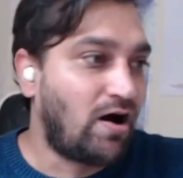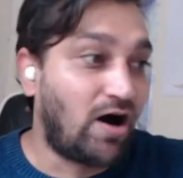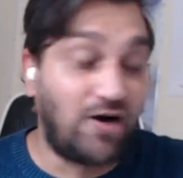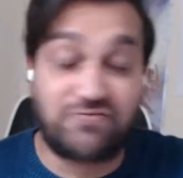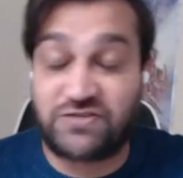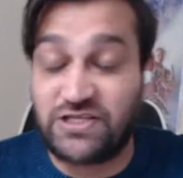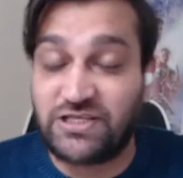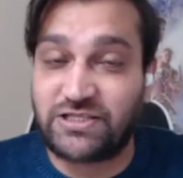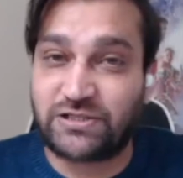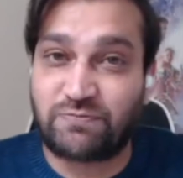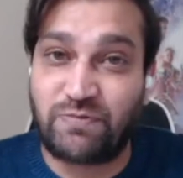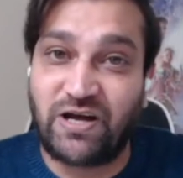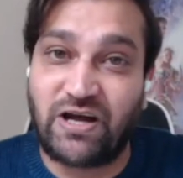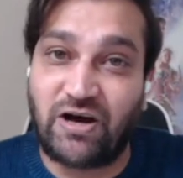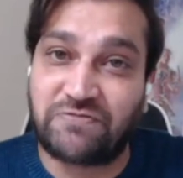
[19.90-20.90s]
I've seen this
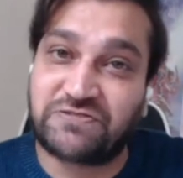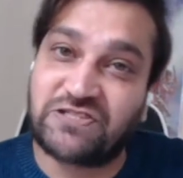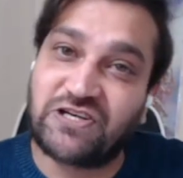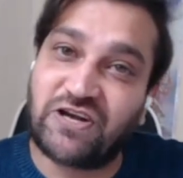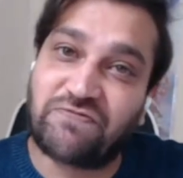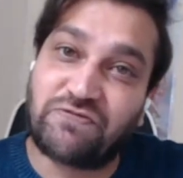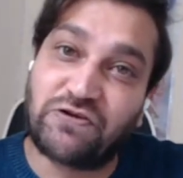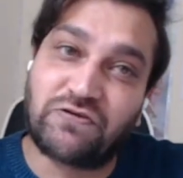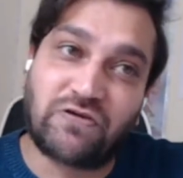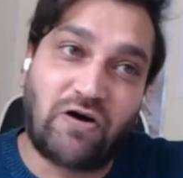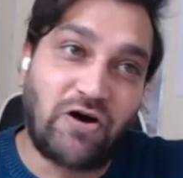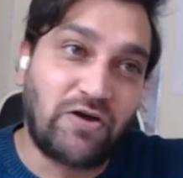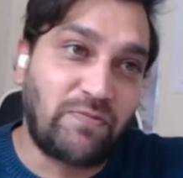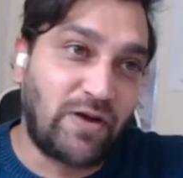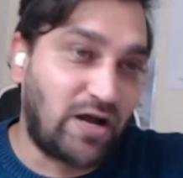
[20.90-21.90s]
bit, I've seen it a few
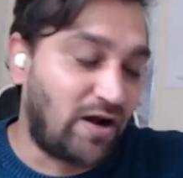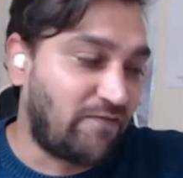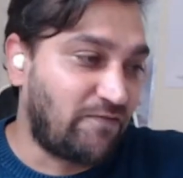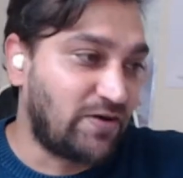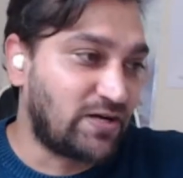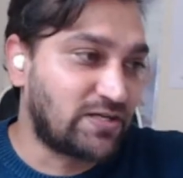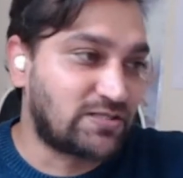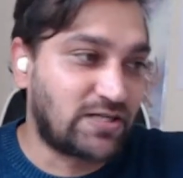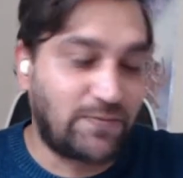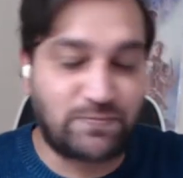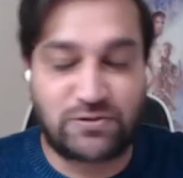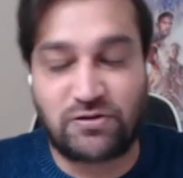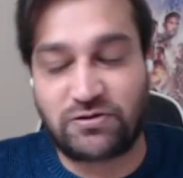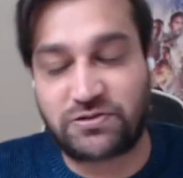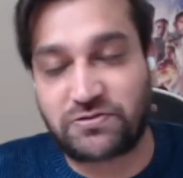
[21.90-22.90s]
times, and I think it's
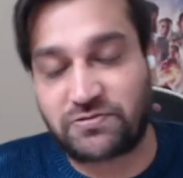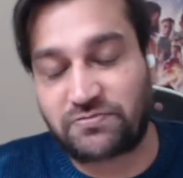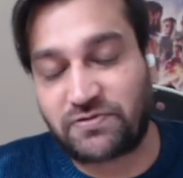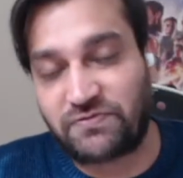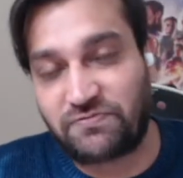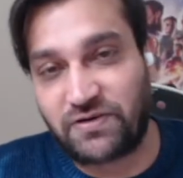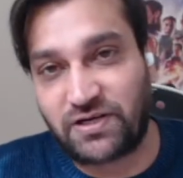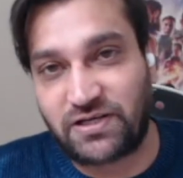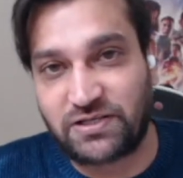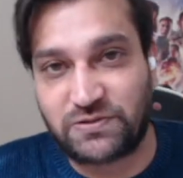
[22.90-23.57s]
absolutely terrific.